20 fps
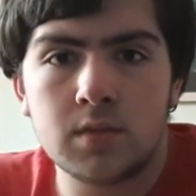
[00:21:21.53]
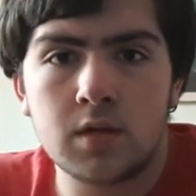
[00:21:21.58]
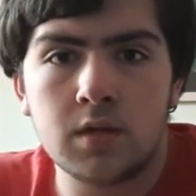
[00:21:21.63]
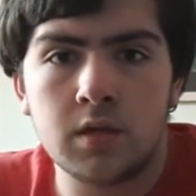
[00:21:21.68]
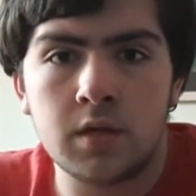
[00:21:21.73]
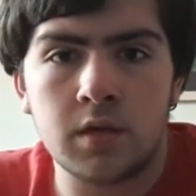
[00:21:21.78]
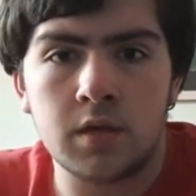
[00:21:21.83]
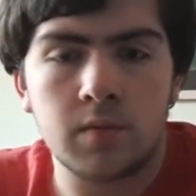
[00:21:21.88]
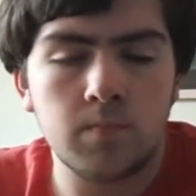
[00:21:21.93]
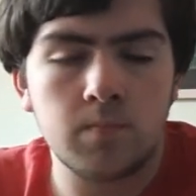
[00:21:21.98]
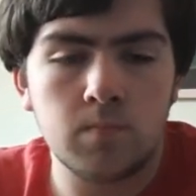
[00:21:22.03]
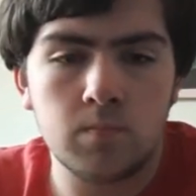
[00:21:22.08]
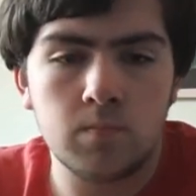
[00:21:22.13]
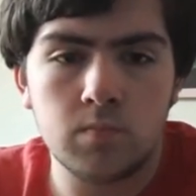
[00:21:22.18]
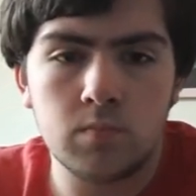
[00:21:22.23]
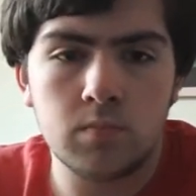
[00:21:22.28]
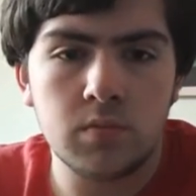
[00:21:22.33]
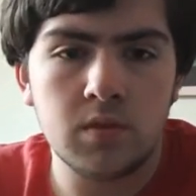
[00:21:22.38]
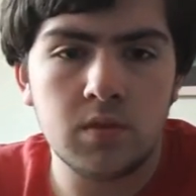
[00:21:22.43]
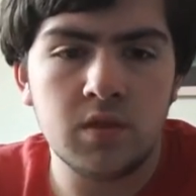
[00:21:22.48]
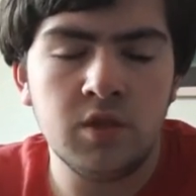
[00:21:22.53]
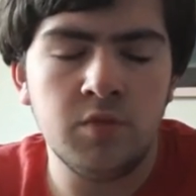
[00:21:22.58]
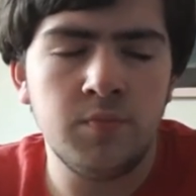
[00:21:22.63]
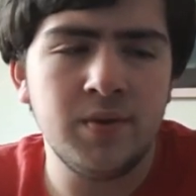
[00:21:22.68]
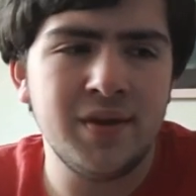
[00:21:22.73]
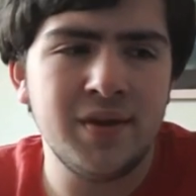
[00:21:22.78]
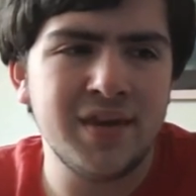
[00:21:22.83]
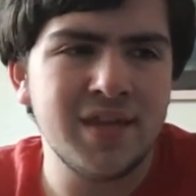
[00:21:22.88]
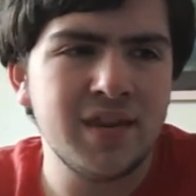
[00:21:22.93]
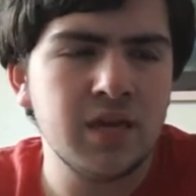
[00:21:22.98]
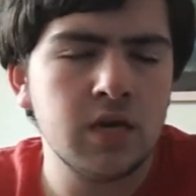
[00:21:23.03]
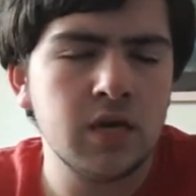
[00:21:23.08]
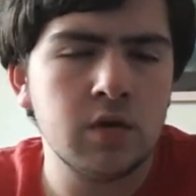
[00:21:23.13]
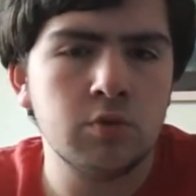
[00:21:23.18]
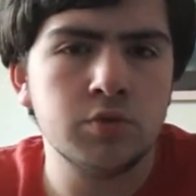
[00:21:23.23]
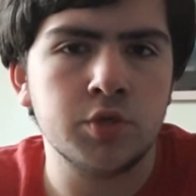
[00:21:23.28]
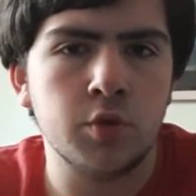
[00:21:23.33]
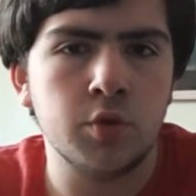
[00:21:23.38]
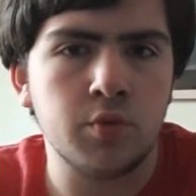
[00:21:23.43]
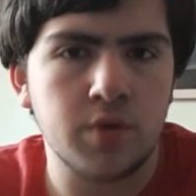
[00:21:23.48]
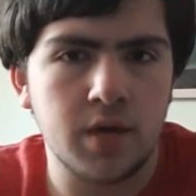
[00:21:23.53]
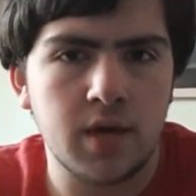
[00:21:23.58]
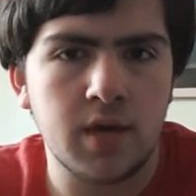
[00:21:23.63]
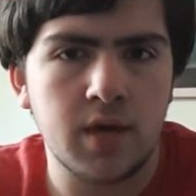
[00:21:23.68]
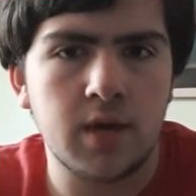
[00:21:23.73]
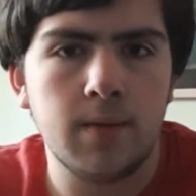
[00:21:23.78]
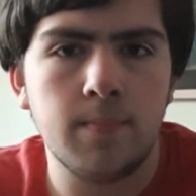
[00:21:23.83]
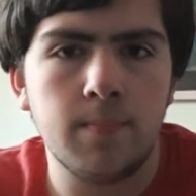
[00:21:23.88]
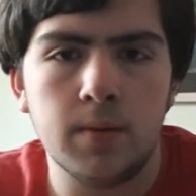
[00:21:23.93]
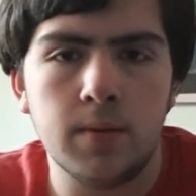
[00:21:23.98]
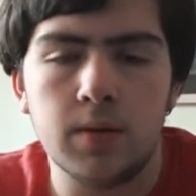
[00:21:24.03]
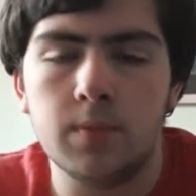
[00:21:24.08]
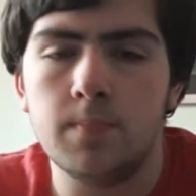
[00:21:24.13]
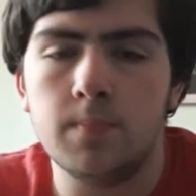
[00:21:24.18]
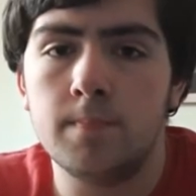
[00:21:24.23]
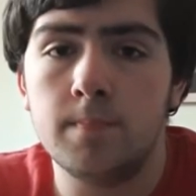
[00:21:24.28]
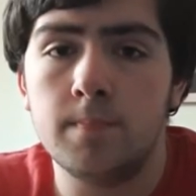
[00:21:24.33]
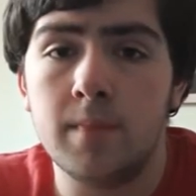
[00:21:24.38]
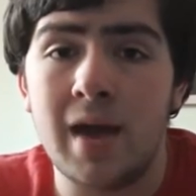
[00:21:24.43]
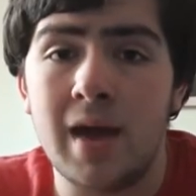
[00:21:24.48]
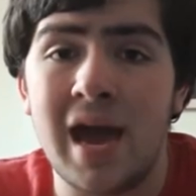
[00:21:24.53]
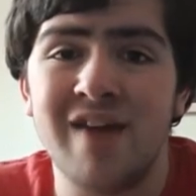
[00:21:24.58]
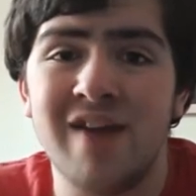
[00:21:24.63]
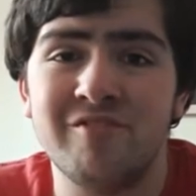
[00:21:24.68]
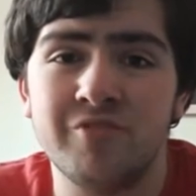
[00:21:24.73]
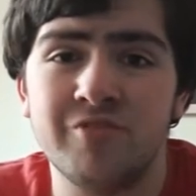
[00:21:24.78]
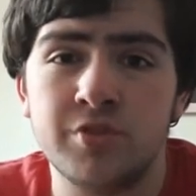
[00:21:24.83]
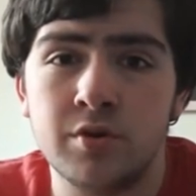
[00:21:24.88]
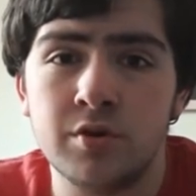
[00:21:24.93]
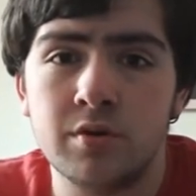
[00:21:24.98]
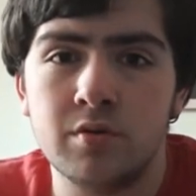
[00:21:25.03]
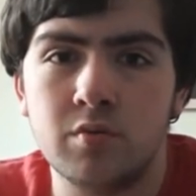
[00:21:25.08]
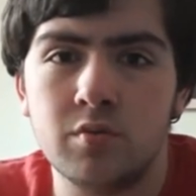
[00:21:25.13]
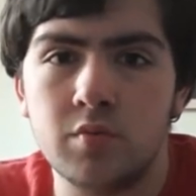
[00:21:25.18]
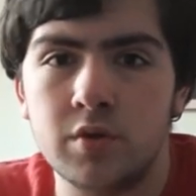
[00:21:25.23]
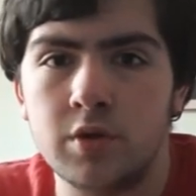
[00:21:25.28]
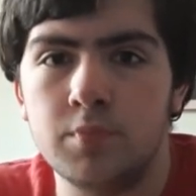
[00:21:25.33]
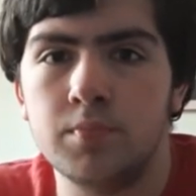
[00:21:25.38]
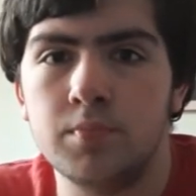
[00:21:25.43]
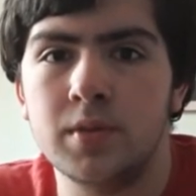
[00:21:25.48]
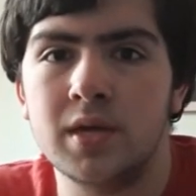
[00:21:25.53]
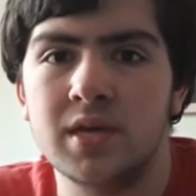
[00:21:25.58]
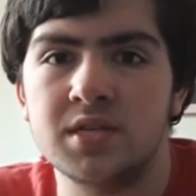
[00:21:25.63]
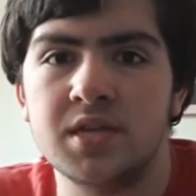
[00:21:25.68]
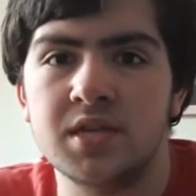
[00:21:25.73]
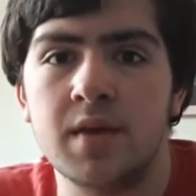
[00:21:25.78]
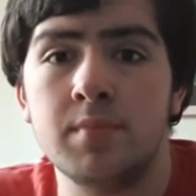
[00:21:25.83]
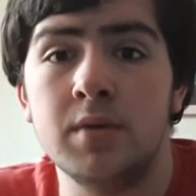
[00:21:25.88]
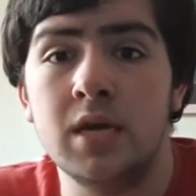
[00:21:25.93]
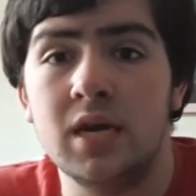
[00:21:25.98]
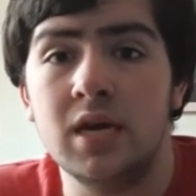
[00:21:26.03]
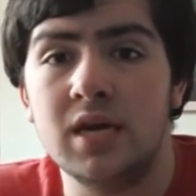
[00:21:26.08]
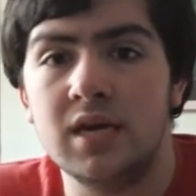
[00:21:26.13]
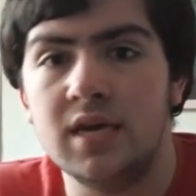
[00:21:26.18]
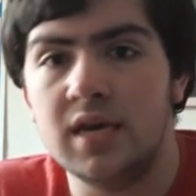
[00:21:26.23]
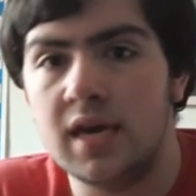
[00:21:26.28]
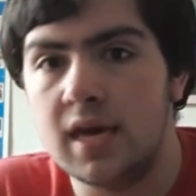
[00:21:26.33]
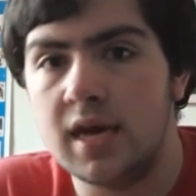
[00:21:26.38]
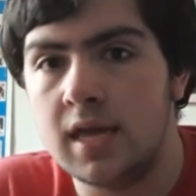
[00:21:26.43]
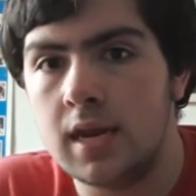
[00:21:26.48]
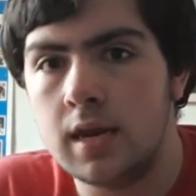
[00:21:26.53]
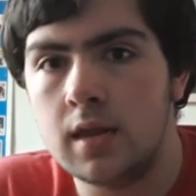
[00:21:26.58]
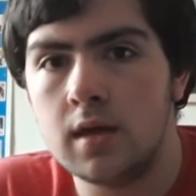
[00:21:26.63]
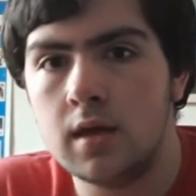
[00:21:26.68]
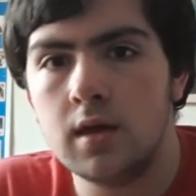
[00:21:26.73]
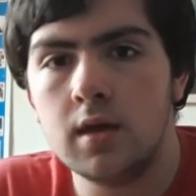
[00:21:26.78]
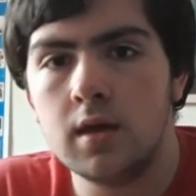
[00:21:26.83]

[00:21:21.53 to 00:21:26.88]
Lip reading: Like, the beginning, it was okay, but after, when you play as Abby again,